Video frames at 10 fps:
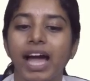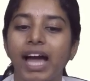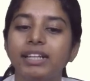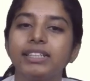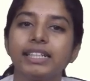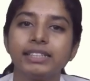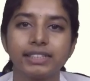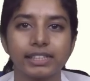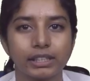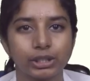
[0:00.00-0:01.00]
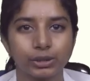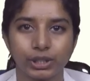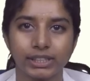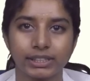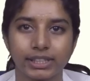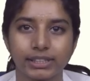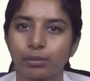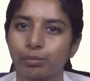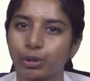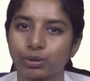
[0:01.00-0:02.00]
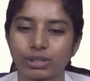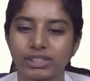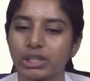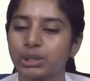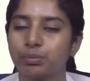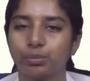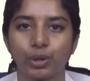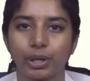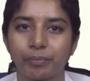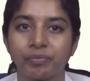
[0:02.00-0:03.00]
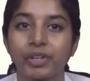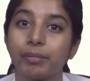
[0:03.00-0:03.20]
And in single rooted teeth the prognosis is poor,